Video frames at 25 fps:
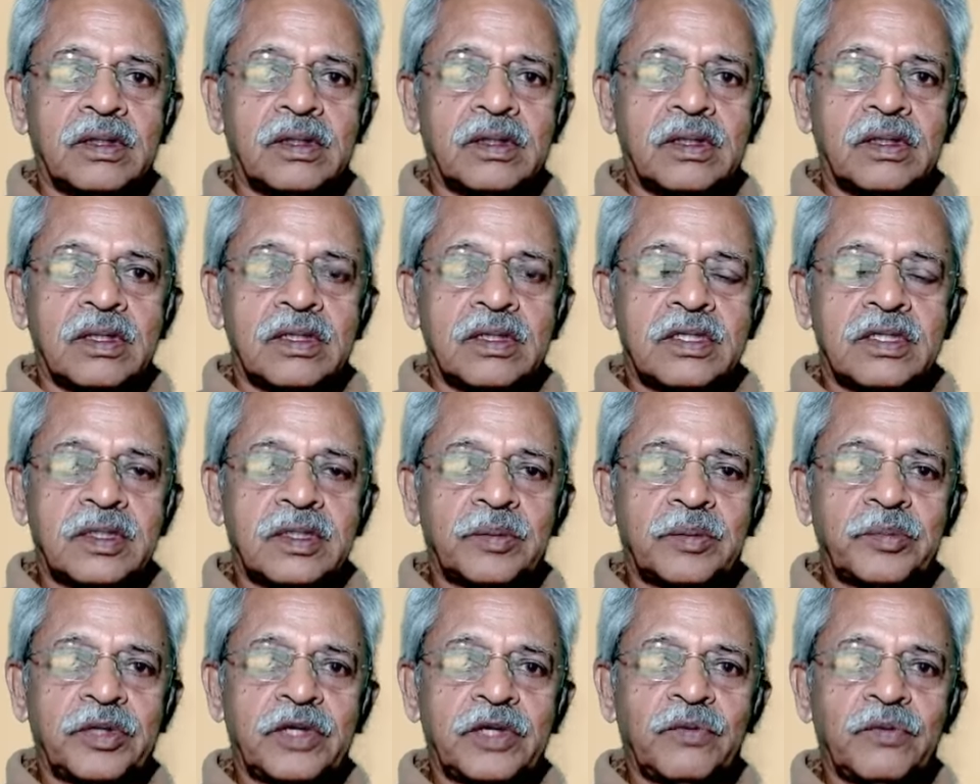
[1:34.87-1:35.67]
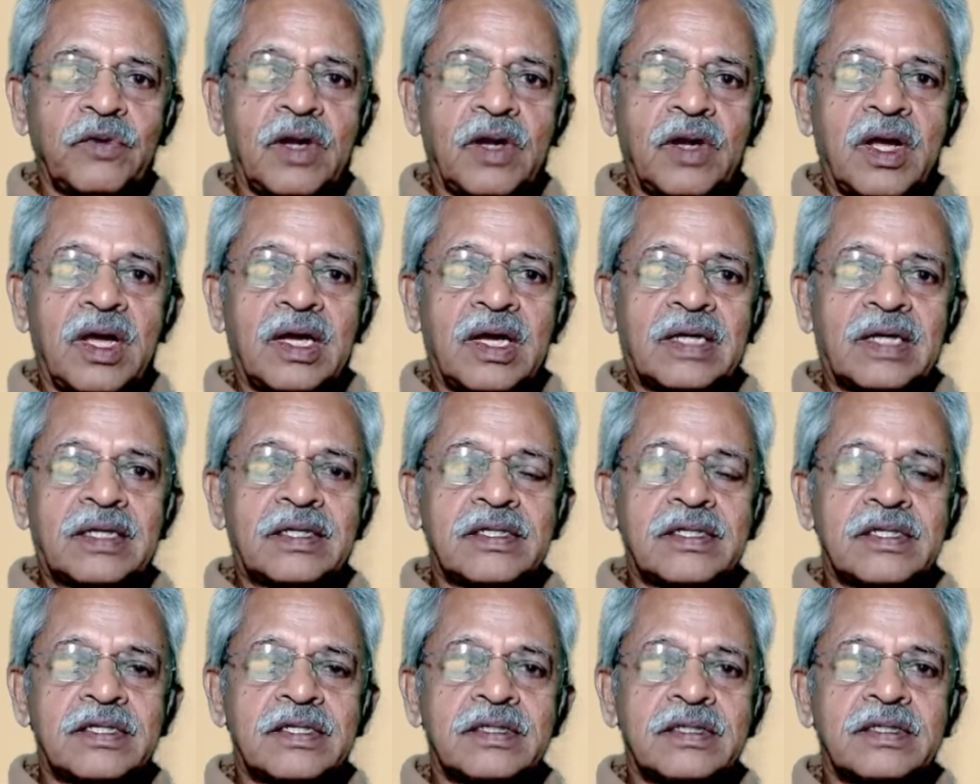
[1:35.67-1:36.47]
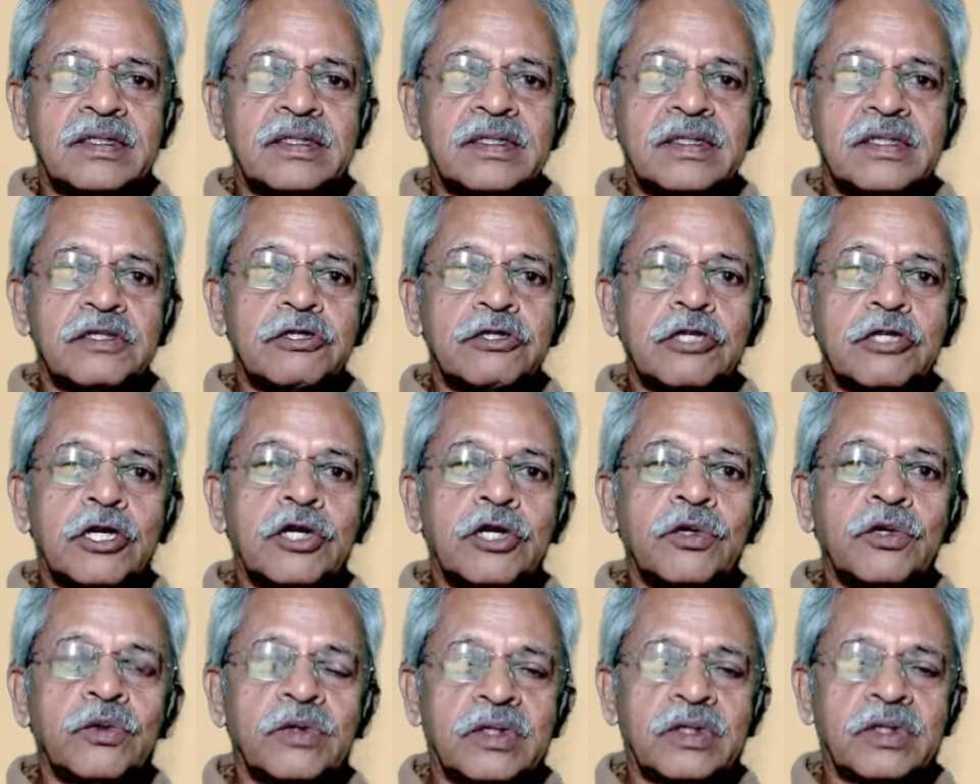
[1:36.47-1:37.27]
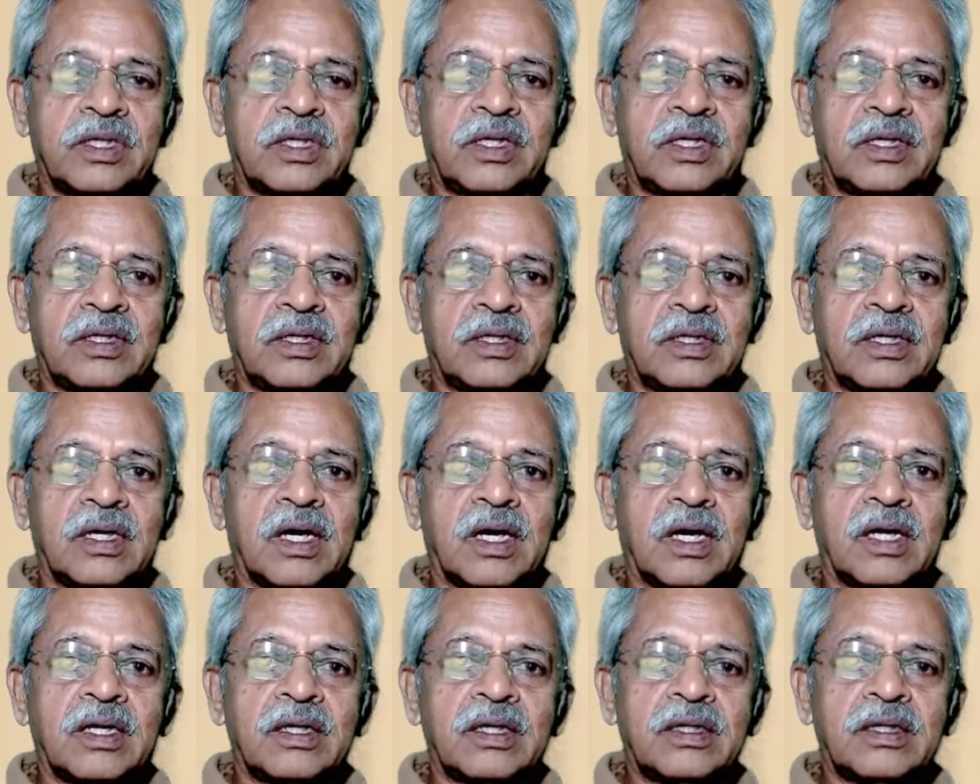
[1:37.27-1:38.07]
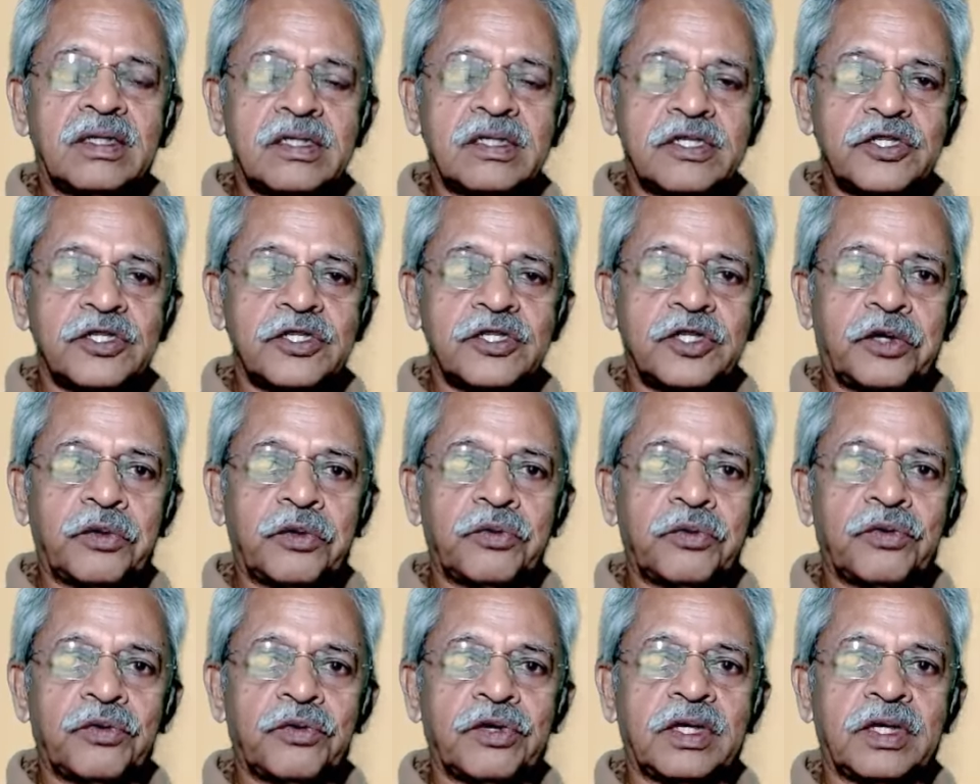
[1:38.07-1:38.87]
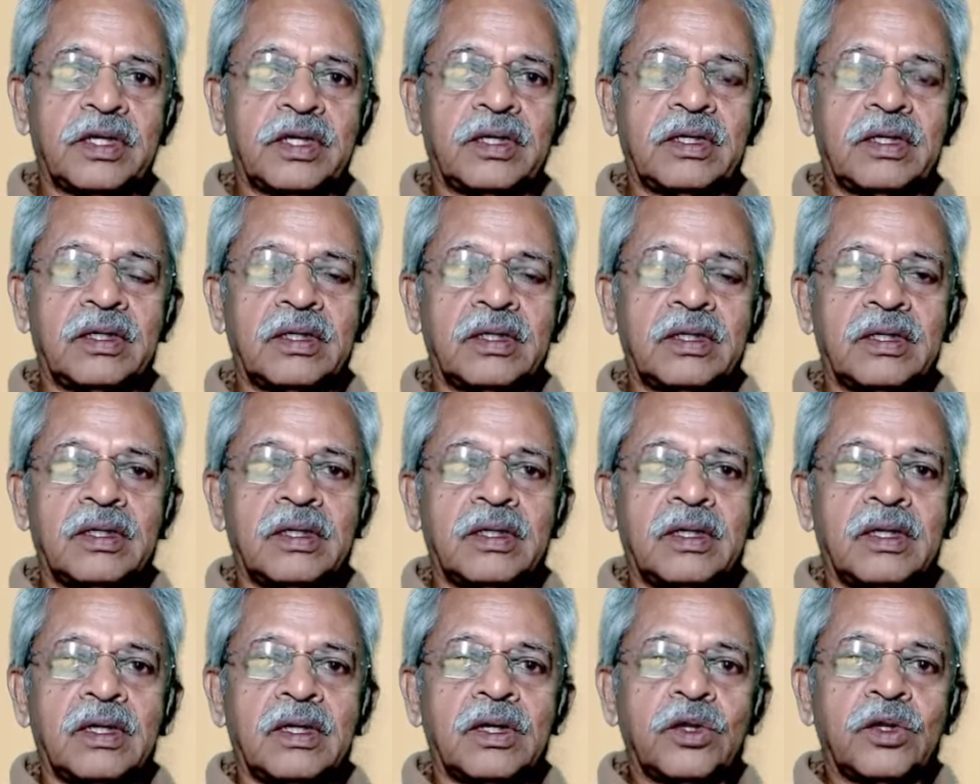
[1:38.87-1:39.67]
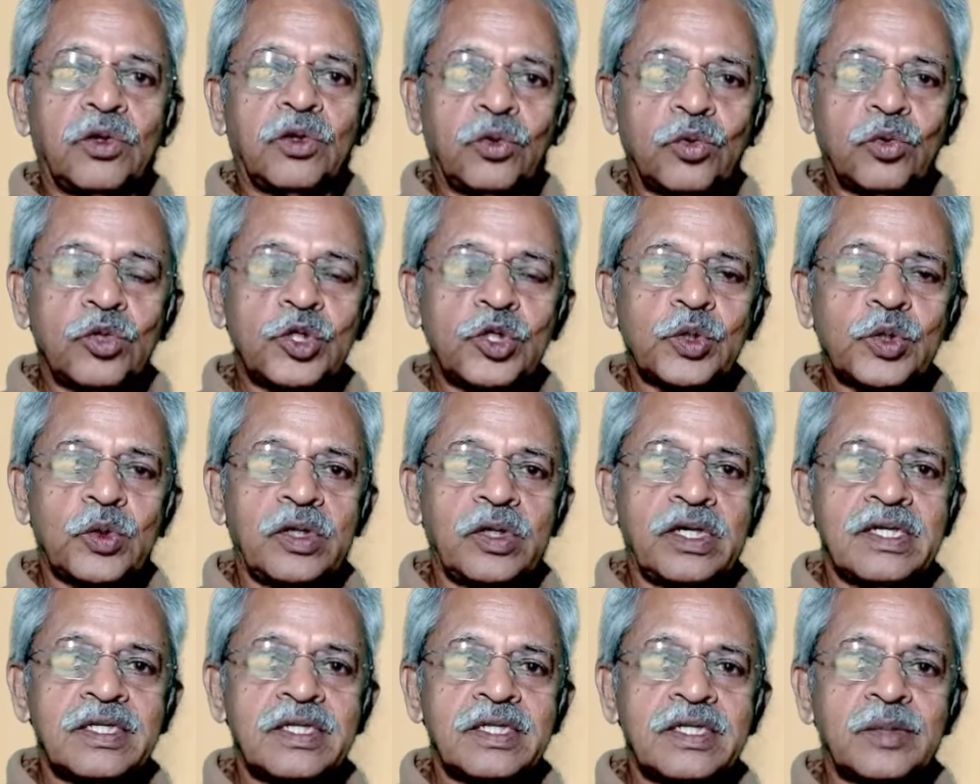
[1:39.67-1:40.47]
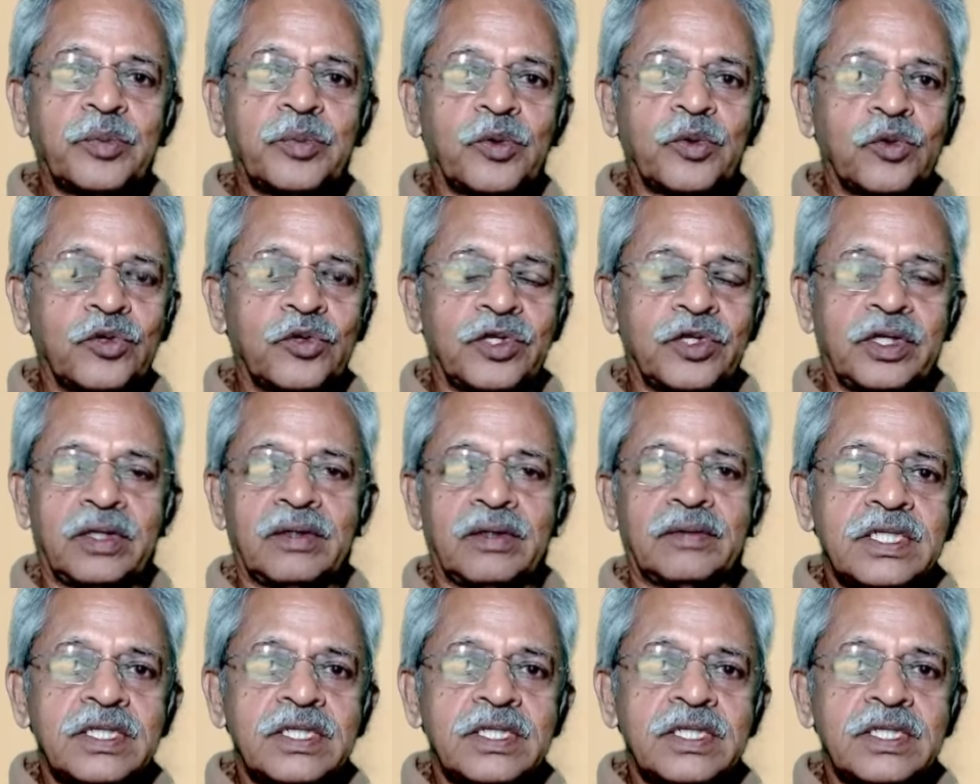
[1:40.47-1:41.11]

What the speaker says: Somebody will act as a security, and this security usually is a protein.